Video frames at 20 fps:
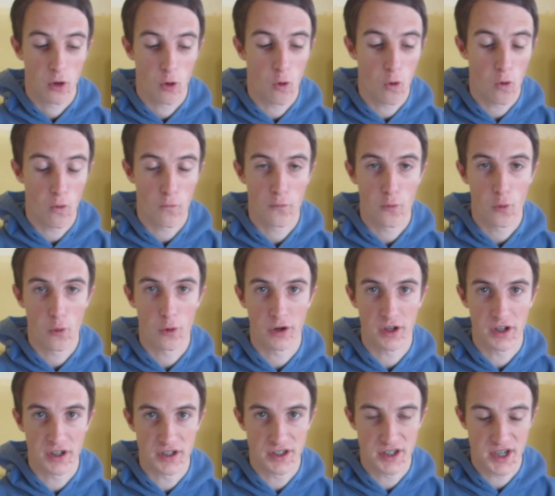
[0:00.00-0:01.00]
Hawthorn
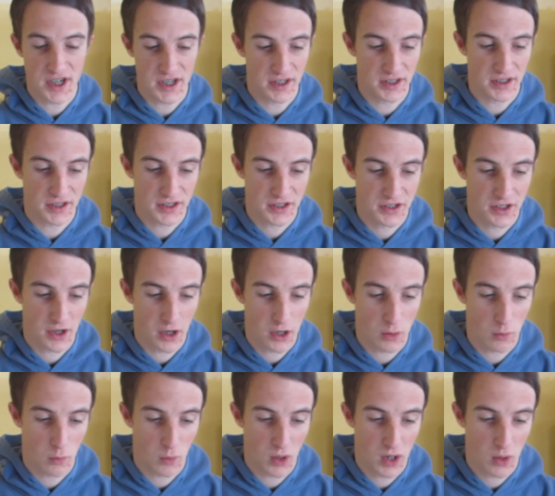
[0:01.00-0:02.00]
didn't.
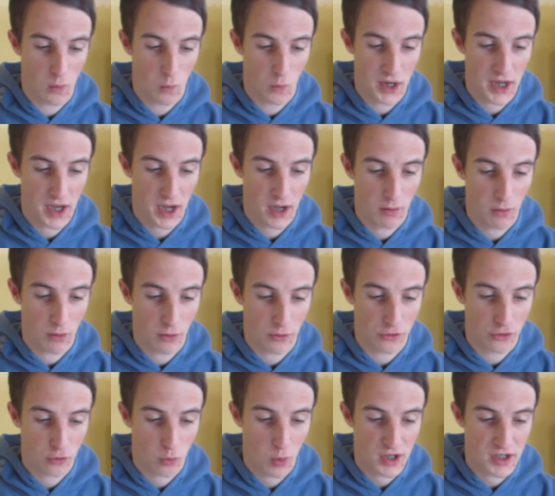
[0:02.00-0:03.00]
So we are on
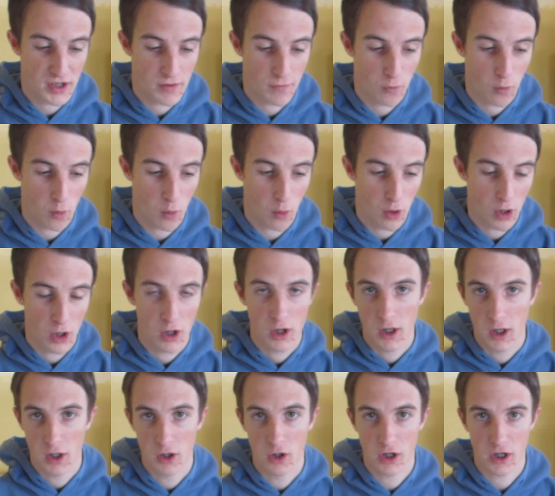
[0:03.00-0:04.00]
24.
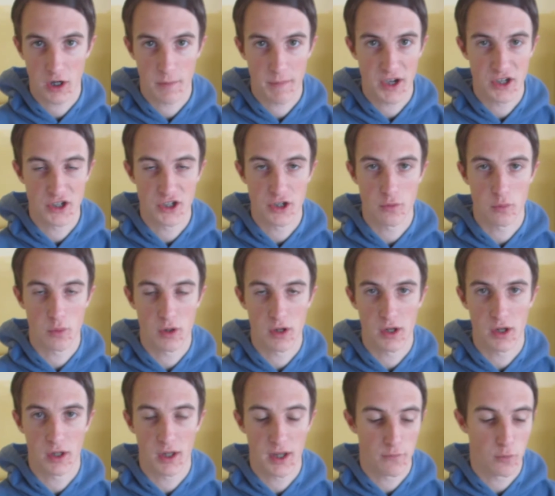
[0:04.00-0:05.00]
Like I mentioned,
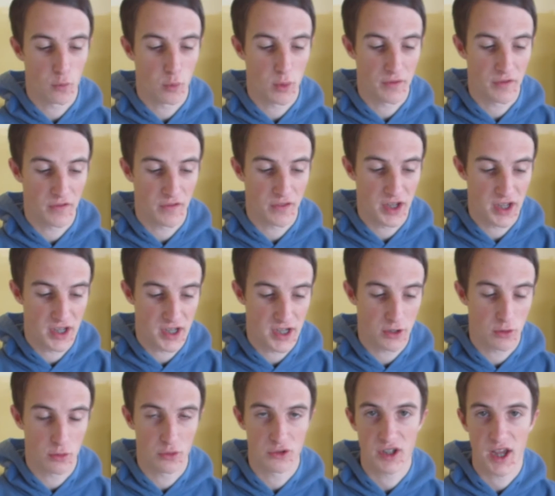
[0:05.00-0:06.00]
we're level with the
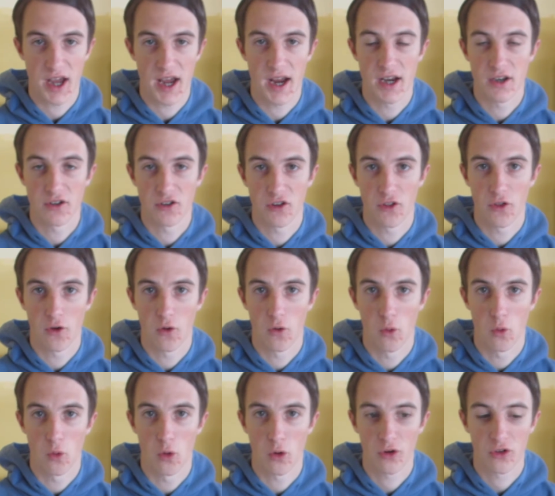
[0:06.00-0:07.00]
Eagles and the
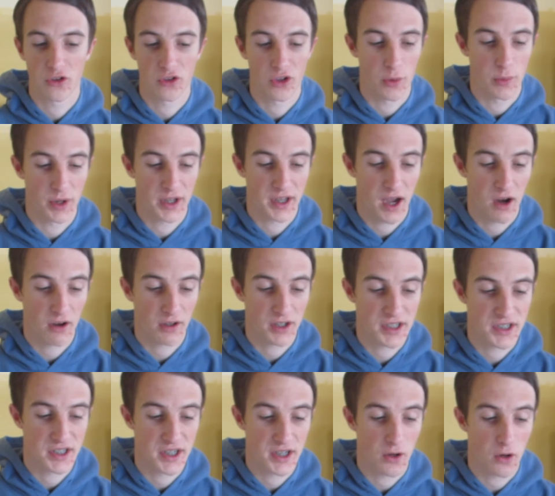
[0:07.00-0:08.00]
Hawks. So we currently
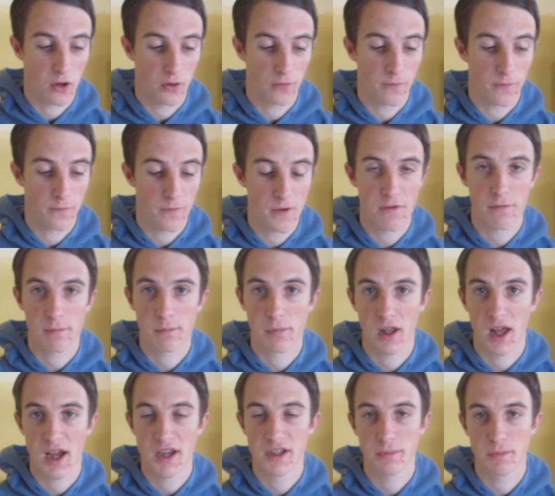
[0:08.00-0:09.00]
sit on 5th
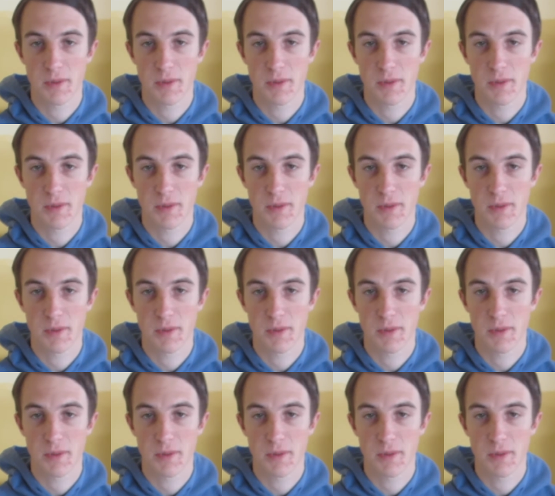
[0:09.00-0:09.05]
place.